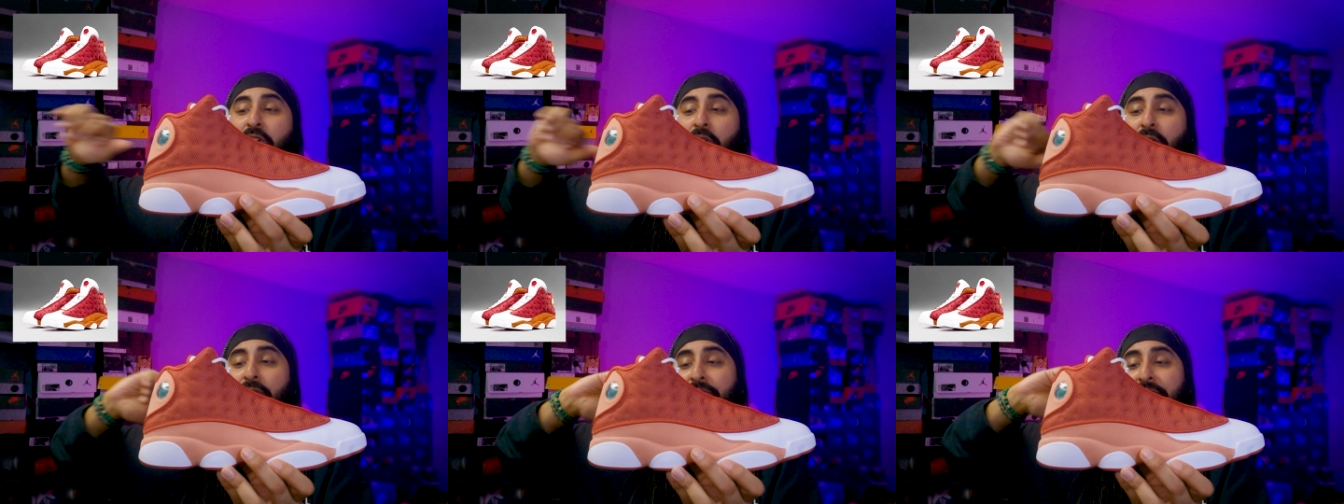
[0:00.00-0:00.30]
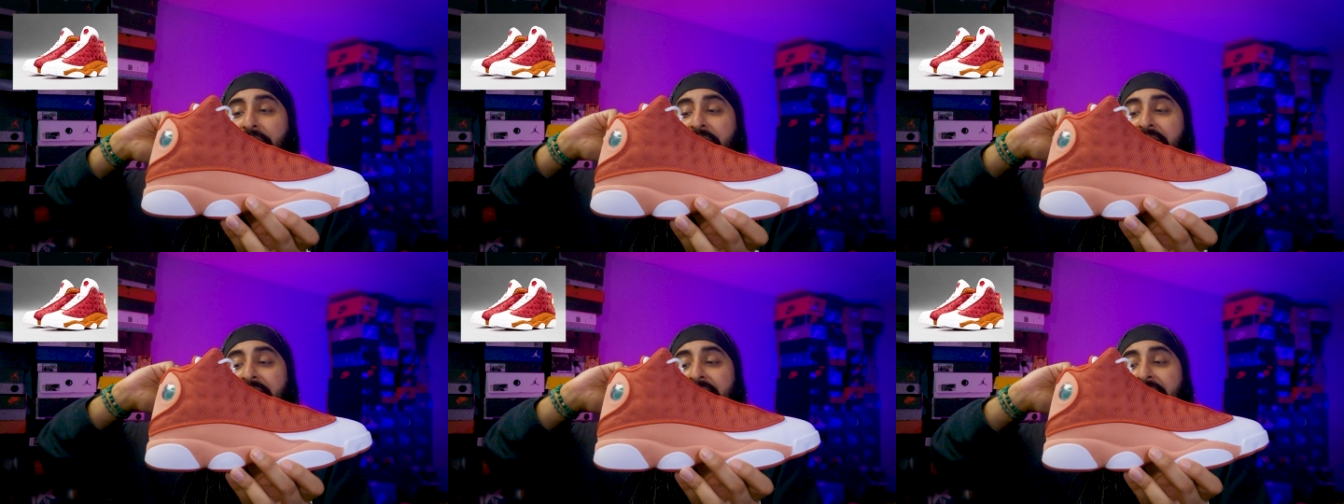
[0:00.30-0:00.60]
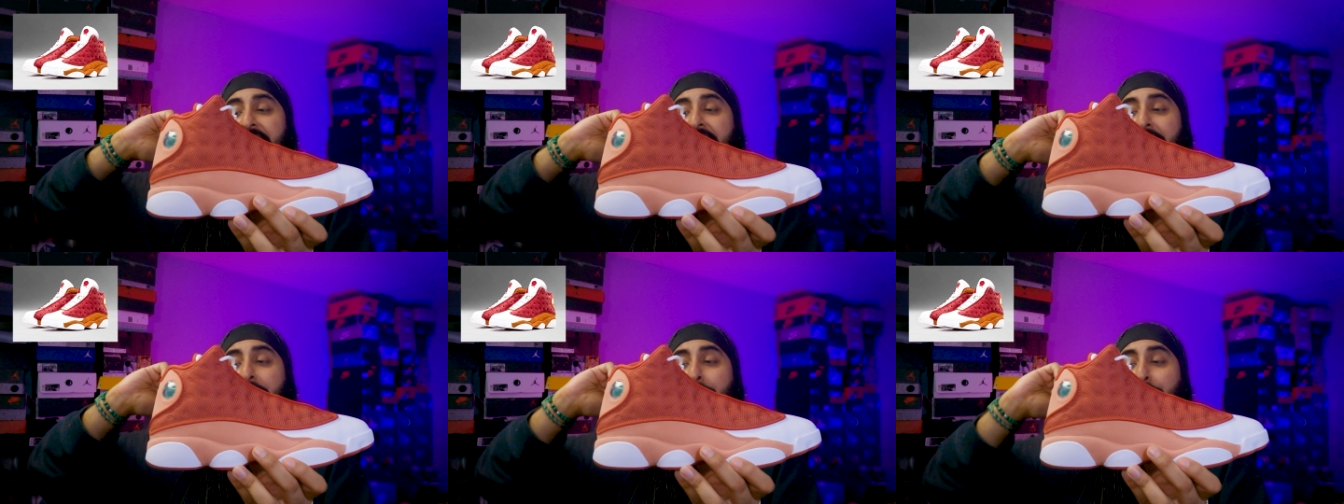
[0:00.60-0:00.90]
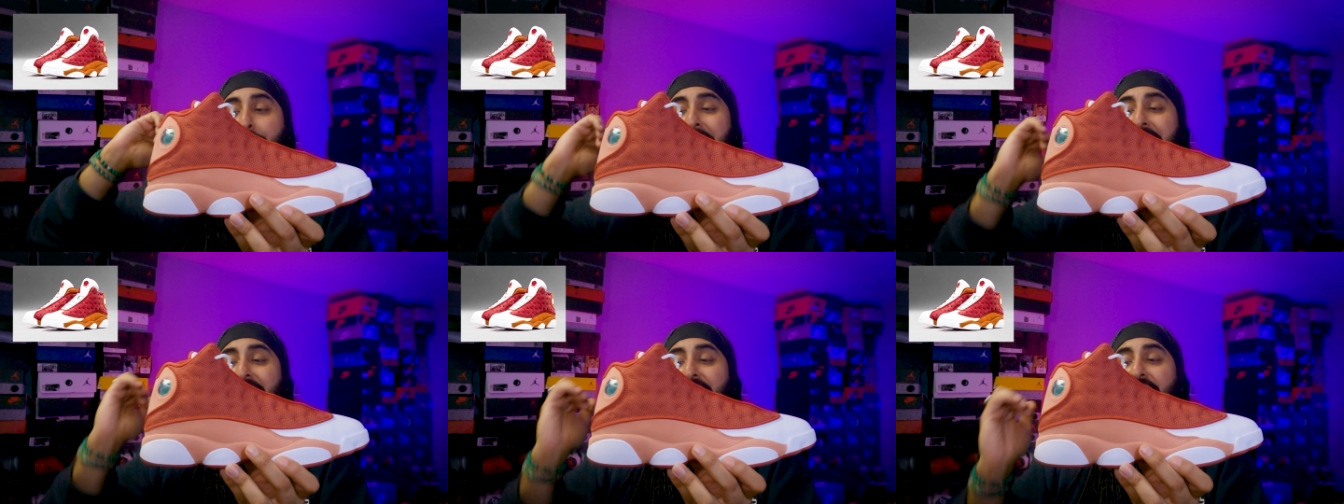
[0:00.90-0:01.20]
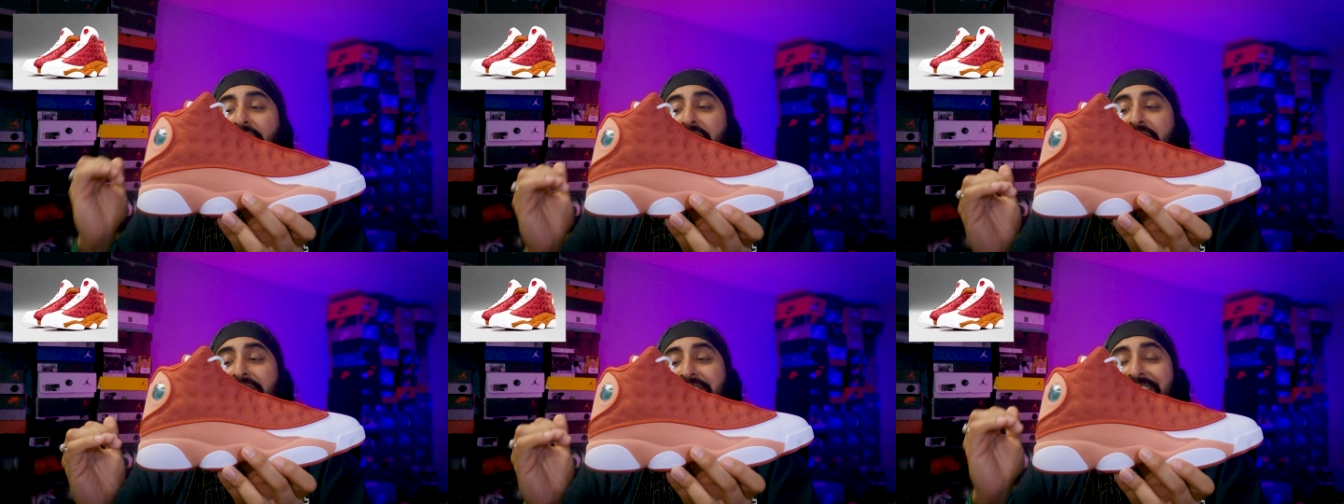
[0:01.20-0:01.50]
because the Bin
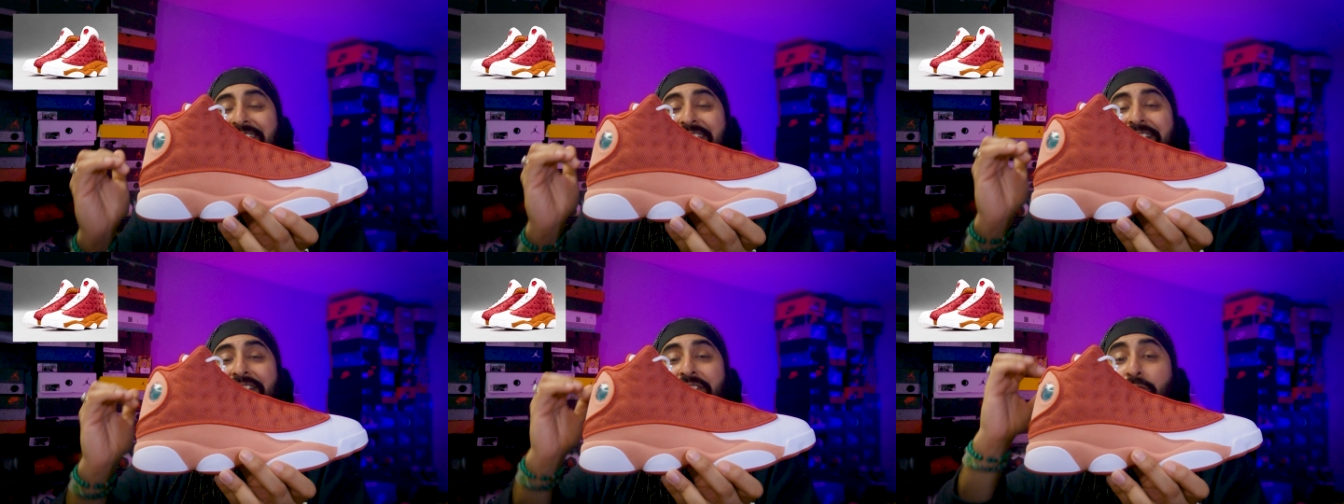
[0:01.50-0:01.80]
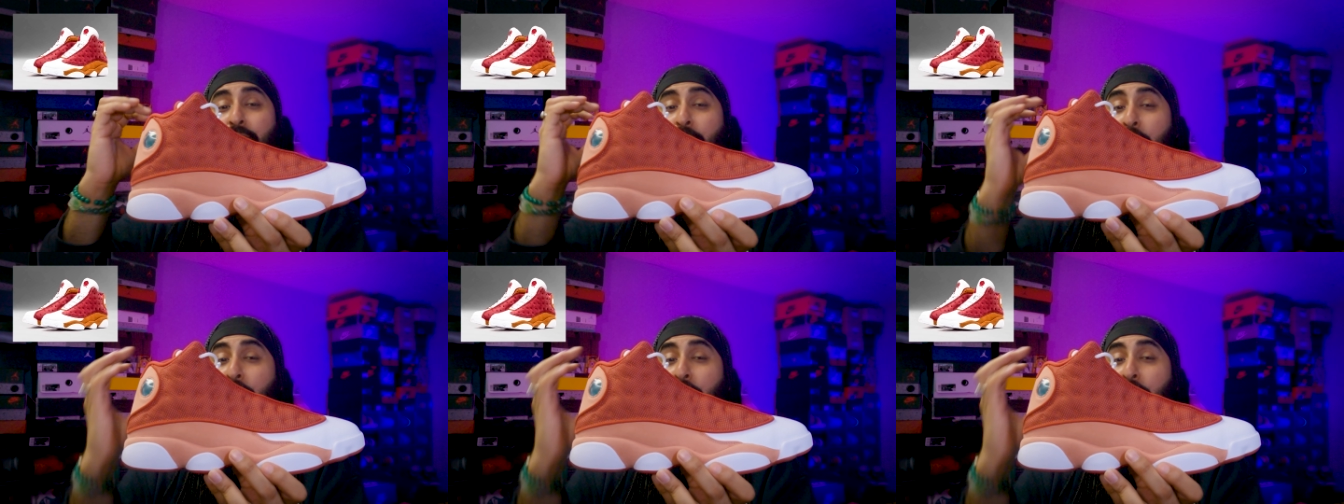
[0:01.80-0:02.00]
13,